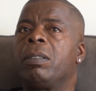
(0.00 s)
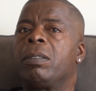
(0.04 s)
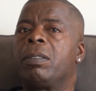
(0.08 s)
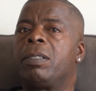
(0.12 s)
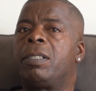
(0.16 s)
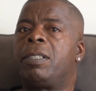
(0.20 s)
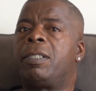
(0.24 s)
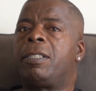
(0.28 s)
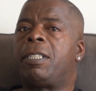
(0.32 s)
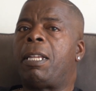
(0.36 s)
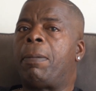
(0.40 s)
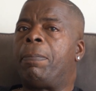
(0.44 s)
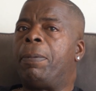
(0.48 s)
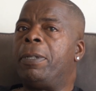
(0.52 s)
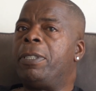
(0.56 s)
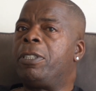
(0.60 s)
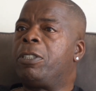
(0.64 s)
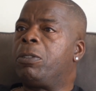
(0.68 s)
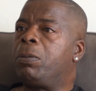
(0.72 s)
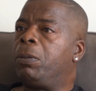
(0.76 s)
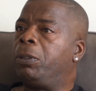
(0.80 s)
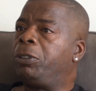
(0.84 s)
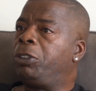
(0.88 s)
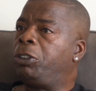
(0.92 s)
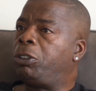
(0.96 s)
Step
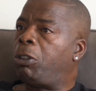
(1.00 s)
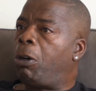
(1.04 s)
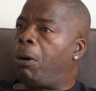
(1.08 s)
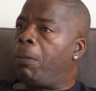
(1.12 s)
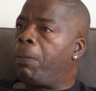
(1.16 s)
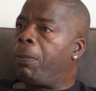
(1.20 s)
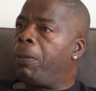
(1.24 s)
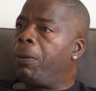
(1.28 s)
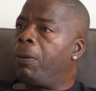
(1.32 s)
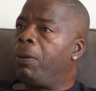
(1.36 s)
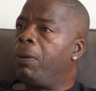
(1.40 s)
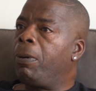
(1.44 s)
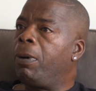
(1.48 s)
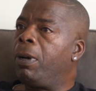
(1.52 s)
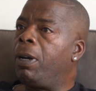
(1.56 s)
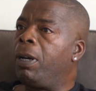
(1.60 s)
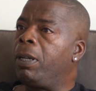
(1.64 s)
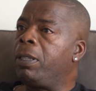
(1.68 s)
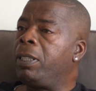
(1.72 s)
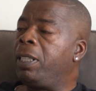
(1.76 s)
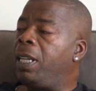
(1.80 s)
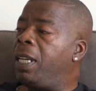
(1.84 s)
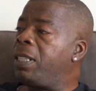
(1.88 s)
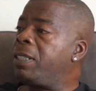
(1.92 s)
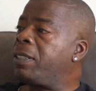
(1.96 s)
into a shop.
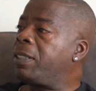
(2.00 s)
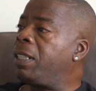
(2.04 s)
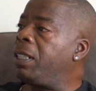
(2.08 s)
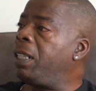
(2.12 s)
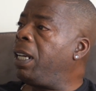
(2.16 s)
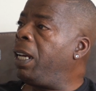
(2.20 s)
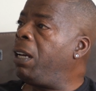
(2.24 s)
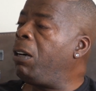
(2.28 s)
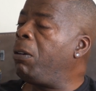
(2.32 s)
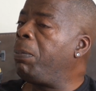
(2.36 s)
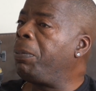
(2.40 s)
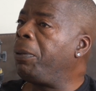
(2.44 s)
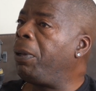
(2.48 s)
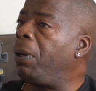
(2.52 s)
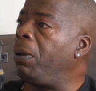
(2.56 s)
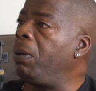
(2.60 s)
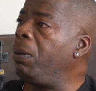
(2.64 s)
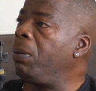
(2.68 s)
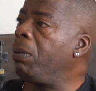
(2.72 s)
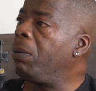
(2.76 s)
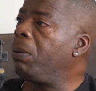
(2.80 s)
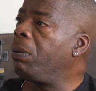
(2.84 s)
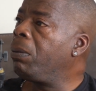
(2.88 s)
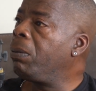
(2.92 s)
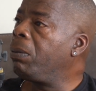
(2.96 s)
Yes, can I help
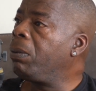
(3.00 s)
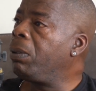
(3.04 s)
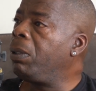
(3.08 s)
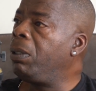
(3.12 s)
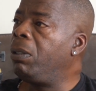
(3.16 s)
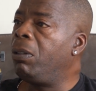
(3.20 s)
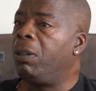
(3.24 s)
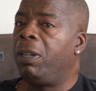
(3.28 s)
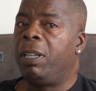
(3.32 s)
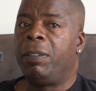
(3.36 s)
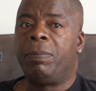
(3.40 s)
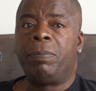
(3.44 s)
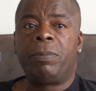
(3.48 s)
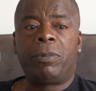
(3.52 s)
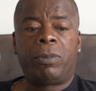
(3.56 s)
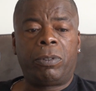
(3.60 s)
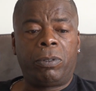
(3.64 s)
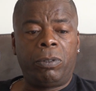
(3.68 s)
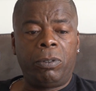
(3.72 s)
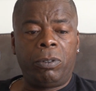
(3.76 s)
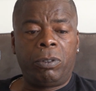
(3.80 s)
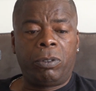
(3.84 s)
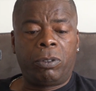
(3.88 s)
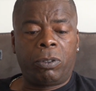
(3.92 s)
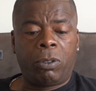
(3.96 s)
you? You're not even
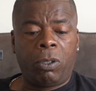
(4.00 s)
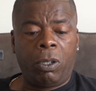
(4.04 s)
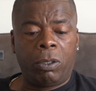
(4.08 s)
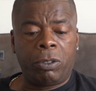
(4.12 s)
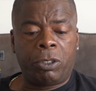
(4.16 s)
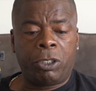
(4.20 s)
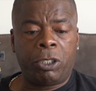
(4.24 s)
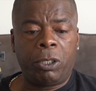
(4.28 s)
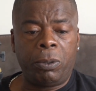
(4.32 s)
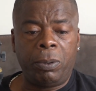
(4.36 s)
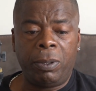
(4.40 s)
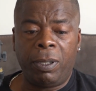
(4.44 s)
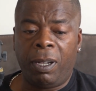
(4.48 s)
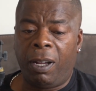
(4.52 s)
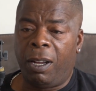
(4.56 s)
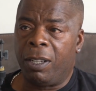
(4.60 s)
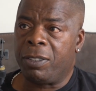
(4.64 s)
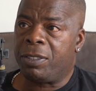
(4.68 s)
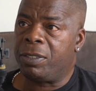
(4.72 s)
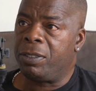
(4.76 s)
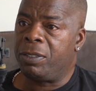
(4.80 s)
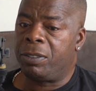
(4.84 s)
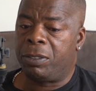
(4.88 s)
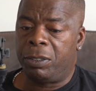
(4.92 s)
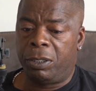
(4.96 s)
got 2
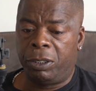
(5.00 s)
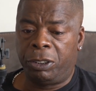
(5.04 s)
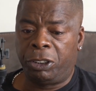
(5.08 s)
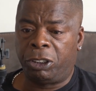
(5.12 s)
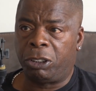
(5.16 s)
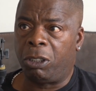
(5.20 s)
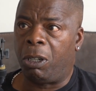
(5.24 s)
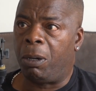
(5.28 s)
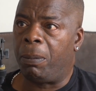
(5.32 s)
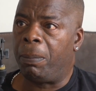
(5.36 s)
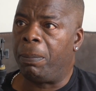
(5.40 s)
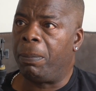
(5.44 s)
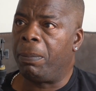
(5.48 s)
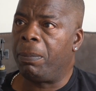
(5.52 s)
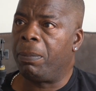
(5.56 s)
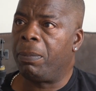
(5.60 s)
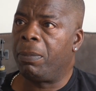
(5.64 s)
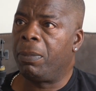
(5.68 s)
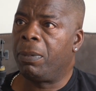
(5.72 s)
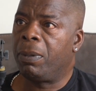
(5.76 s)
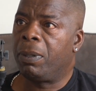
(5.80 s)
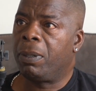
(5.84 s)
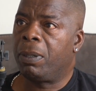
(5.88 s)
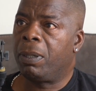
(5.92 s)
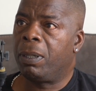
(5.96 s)
yards into the shop.
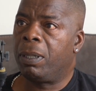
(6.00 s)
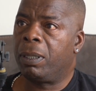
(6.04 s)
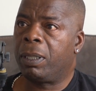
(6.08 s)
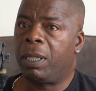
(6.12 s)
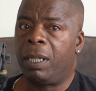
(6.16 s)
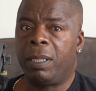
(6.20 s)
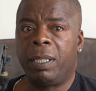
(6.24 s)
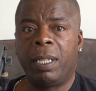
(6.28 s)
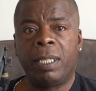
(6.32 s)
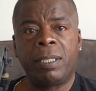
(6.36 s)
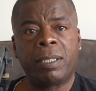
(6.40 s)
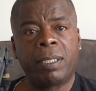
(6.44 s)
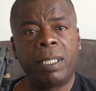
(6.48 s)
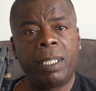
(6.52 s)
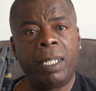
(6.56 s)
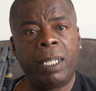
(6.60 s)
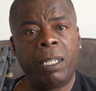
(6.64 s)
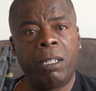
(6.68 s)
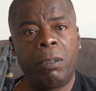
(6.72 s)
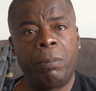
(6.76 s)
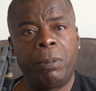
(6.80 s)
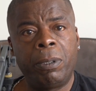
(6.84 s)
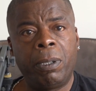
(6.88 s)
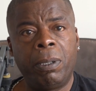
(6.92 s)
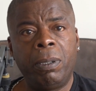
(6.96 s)
You go, yes, can I
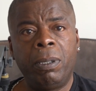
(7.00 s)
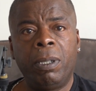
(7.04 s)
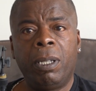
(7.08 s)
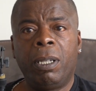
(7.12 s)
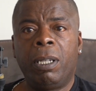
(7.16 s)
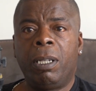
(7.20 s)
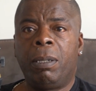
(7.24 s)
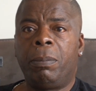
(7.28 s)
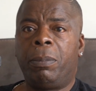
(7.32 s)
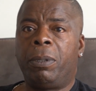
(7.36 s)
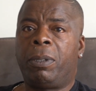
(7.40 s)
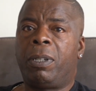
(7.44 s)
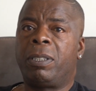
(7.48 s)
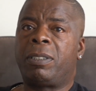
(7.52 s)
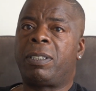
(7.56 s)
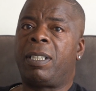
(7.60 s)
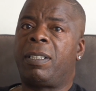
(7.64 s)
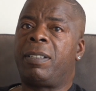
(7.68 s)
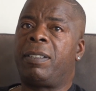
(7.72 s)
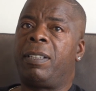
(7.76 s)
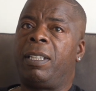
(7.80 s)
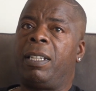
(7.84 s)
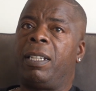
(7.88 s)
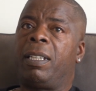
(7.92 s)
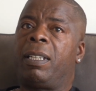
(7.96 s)
help you? Because I
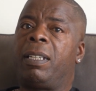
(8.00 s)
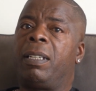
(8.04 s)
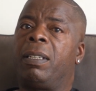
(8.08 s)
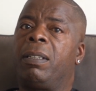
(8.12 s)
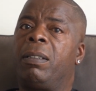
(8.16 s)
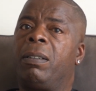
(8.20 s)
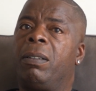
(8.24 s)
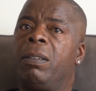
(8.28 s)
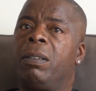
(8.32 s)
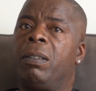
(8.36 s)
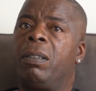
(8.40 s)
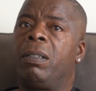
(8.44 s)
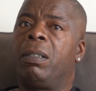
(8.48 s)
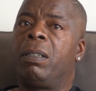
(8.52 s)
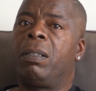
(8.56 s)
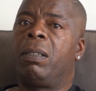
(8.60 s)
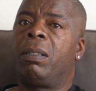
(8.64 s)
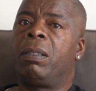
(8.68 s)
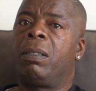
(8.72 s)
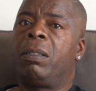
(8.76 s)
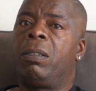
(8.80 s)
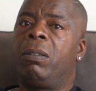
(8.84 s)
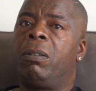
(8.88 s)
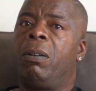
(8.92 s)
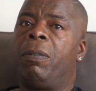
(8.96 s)
think
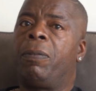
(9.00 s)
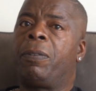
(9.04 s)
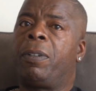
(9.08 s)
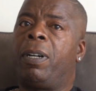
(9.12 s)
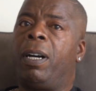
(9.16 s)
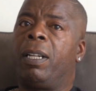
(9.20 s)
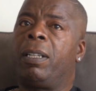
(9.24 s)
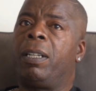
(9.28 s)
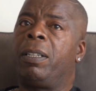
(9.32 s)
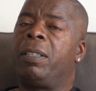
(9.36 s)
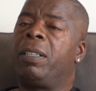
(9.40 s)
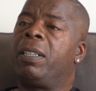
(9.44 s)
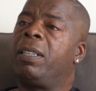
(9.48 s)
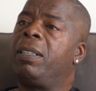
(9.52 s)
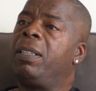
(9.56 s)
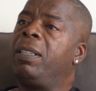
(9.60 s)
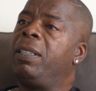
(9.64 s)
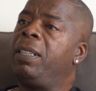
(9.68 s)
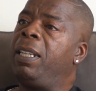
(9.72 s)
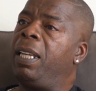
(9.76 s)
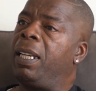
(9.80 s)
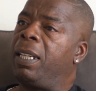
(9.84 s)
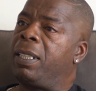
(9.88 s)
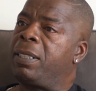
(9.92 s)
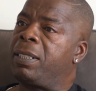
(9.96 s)
you're of colour, you're going to
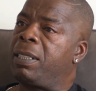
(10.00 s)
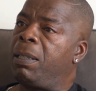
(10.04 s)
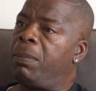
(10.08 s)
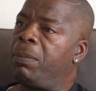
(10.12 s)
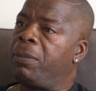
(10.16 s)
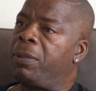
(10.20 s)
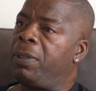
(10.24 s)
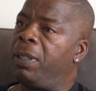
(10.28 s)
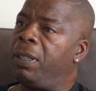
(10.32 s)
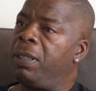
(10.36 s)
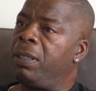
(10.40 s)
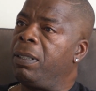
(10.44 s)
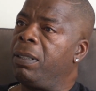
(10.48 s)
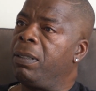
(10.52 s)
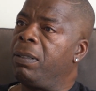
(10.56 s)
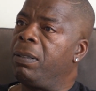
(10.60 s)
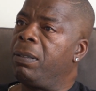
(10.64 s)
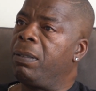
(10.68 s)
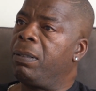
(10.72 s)
nick something.